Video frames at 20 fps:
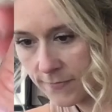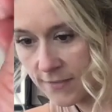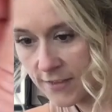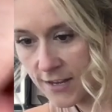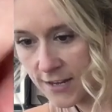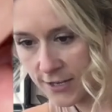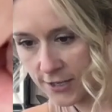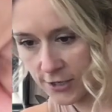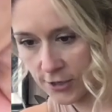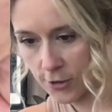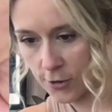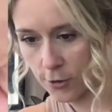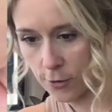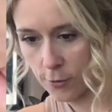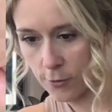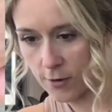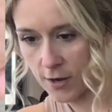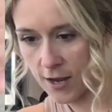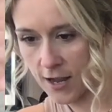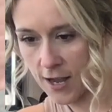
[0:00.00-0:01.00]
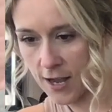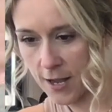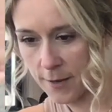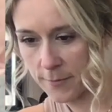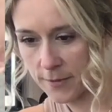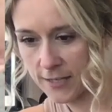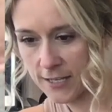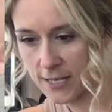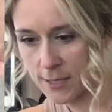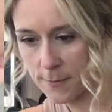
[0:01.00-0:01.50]
Thank you.
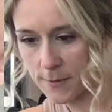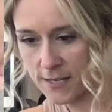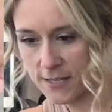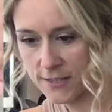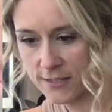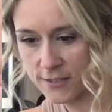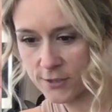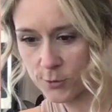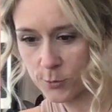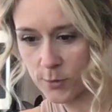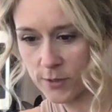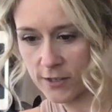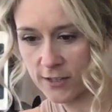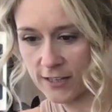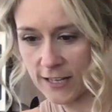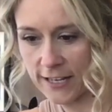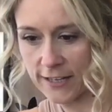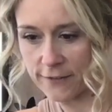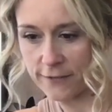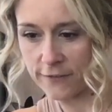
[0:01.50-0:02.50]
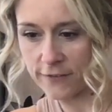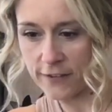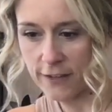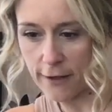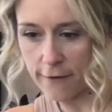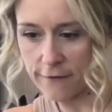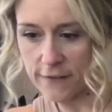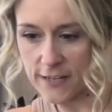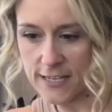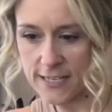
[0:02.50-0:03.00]
Keeping the soil light and
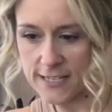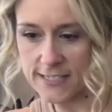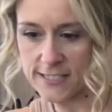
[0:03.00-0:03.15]
fluffy.